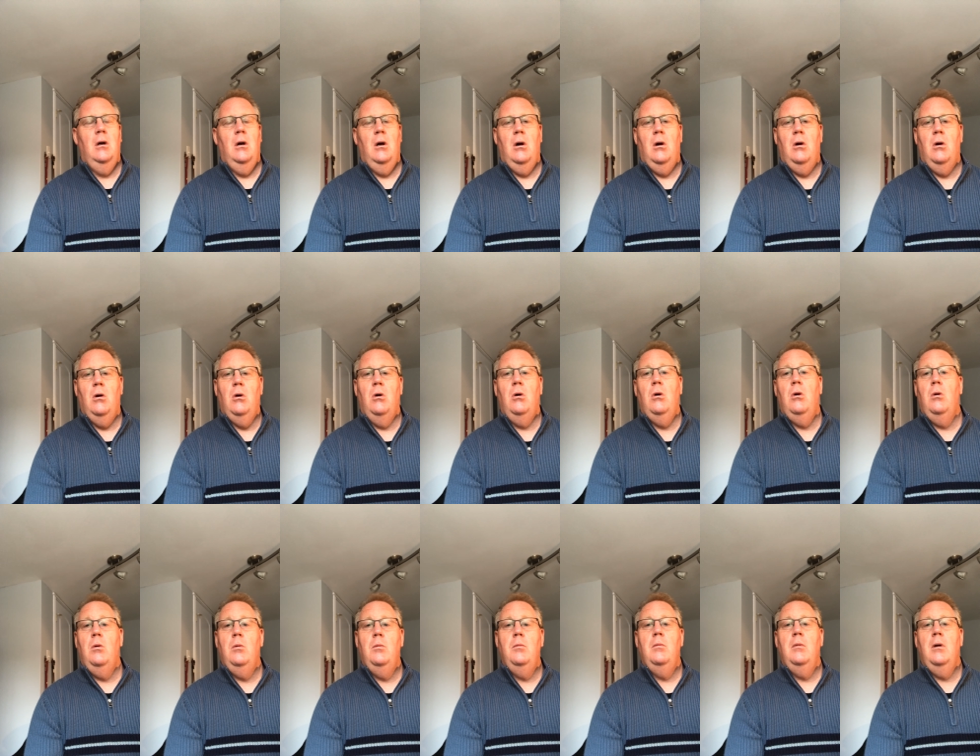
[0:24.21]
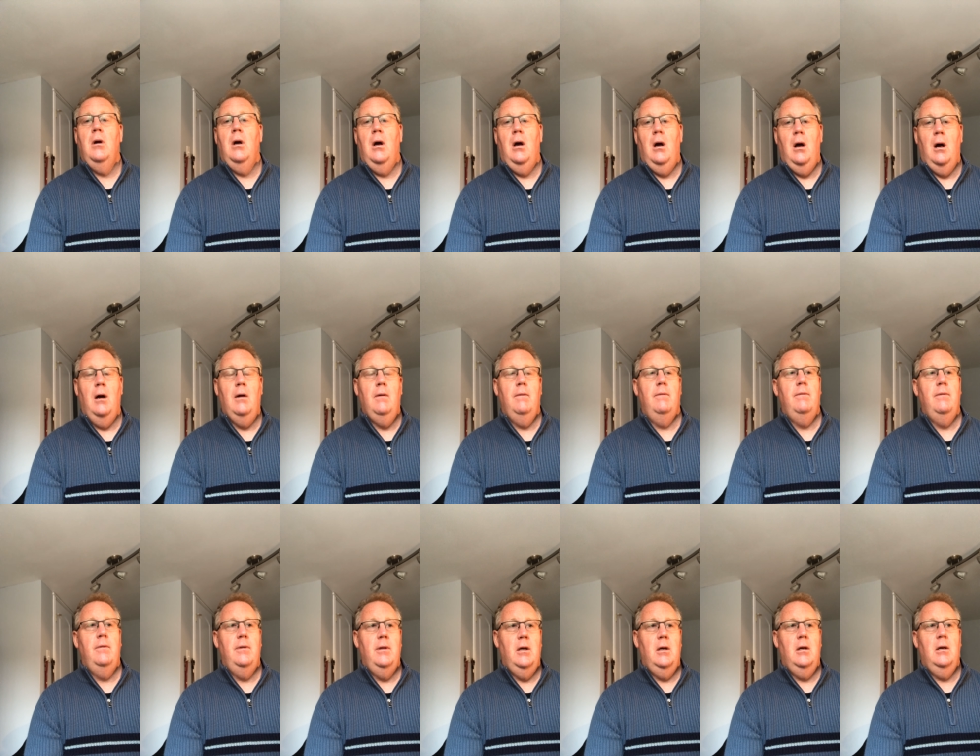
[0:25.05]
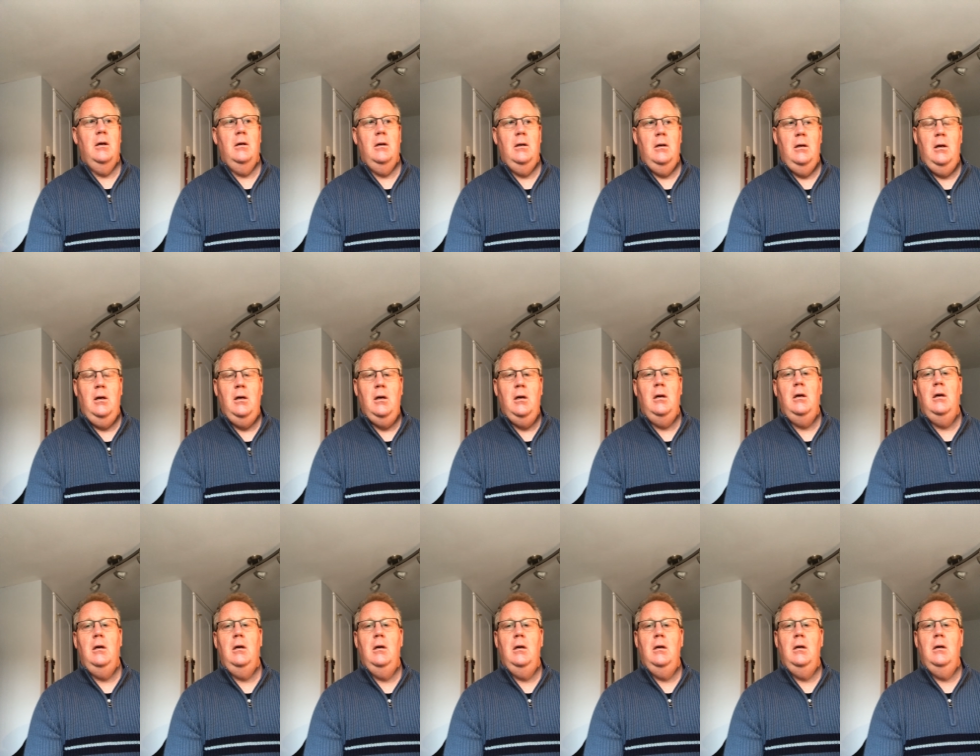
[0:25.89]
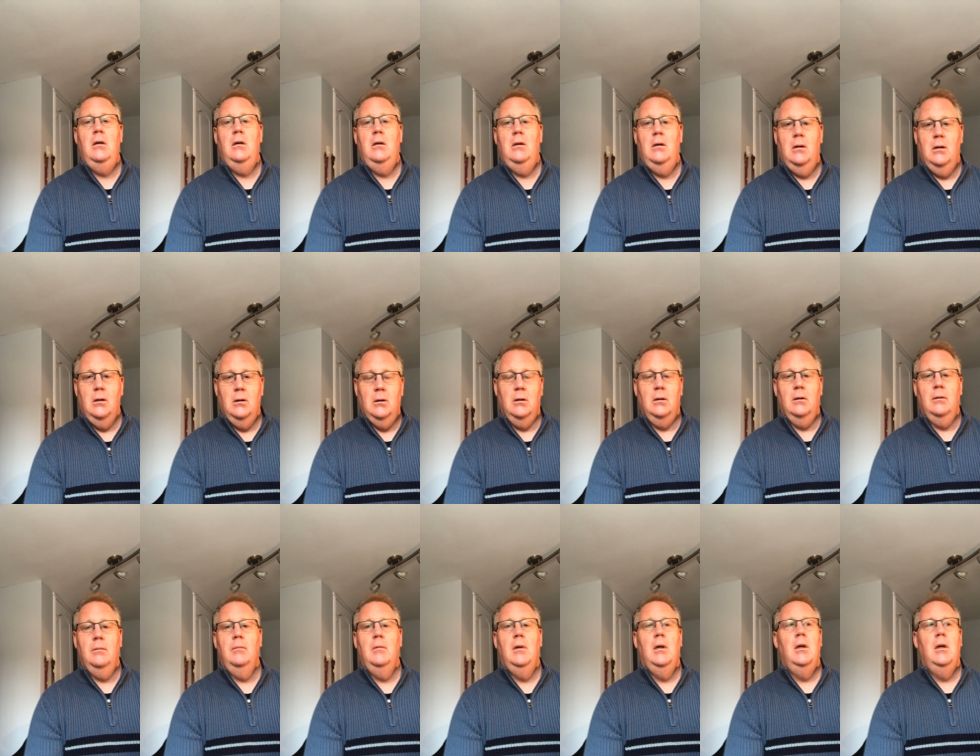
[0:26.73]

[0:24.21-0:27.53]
home of the eagle.